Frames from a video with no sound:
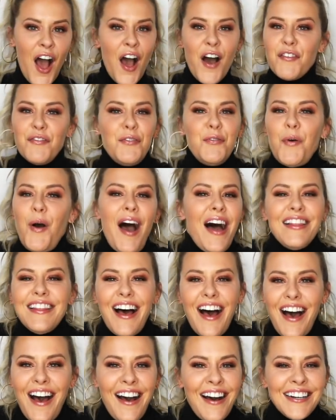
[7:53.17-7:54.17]

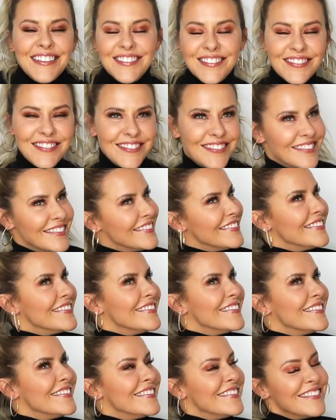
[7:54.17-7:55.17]
voila.
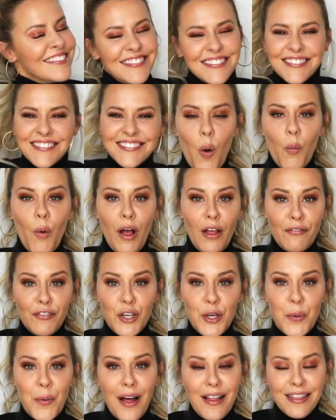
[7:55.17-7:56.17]
Well, if
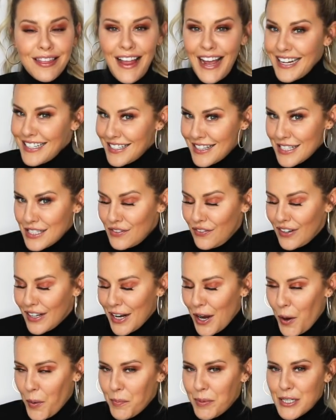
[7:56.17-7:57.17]
you liked this
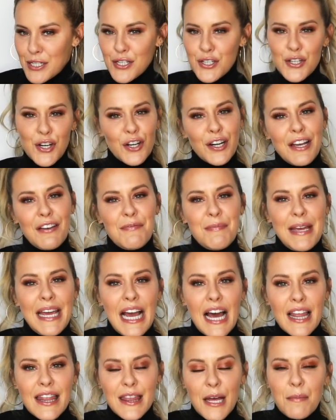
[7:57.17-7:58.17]
video, be sure to give me
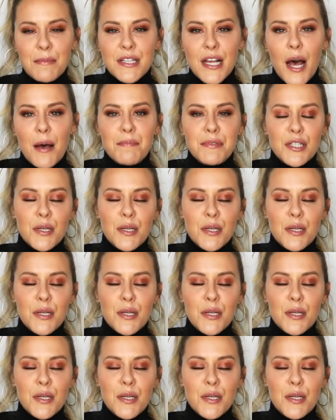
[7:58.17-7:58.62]
a thumbs up,